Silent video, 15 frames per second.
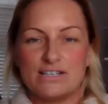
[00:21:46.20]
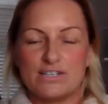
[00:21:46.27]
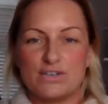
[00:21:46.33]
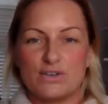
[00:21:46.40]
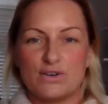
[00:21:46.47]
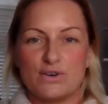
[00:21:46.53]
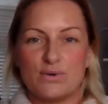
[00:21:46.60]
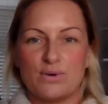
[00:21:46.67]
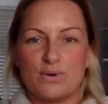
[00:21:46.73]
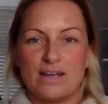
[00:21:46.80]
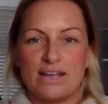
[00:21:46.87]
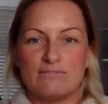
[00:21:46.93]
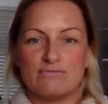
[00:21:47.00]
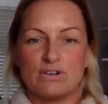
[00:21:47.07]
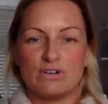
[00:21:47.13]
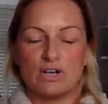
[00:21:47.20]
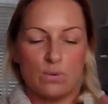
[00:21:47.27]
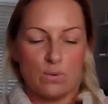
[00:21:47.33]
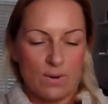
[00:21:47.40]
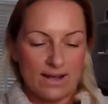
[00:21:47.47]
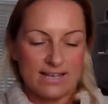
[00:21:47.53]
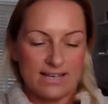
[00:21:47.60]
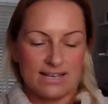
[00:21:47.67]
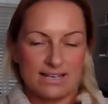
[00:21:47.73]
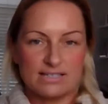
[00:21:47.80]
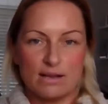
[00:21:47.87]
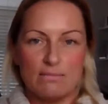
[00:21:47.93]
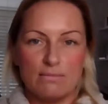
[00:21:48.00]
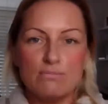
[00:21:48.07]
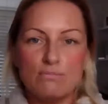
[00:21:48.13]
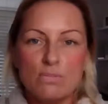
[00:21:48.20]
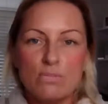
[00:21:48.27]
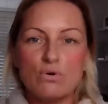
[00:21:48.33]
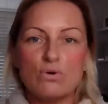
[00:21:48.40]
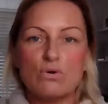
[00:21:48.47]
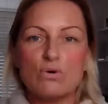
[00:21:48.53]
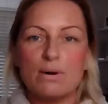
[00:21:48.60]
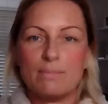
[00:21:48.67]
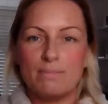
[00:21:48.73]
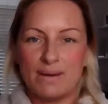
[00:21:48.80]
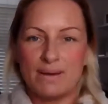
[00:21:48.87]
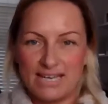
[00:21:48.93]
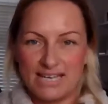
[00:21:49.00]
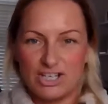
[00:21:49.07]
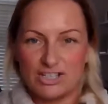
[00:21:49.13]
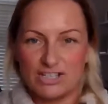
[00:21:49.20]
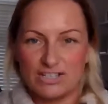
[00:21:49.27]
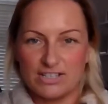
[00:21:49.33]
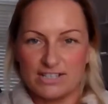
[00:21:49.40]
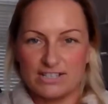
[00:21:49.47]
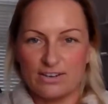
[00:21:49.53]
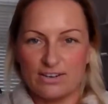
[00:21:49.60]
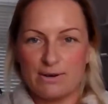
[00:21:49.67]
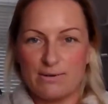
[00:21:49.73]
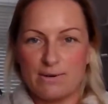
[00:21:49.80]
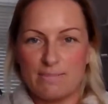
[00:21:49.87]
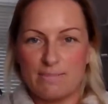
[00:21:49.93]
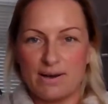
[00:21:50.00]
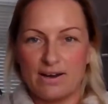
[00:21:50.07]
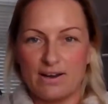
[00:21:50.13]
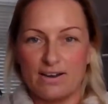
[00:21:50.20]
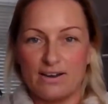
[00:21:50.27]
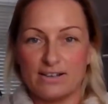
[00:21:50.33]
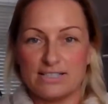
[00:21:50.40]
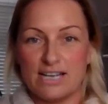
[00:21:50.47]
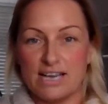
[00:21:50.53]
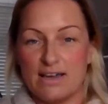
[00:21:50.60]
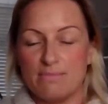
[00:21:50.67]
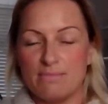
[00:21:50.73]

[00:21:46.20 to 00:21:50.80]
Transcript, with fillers: so it requires more patience on our part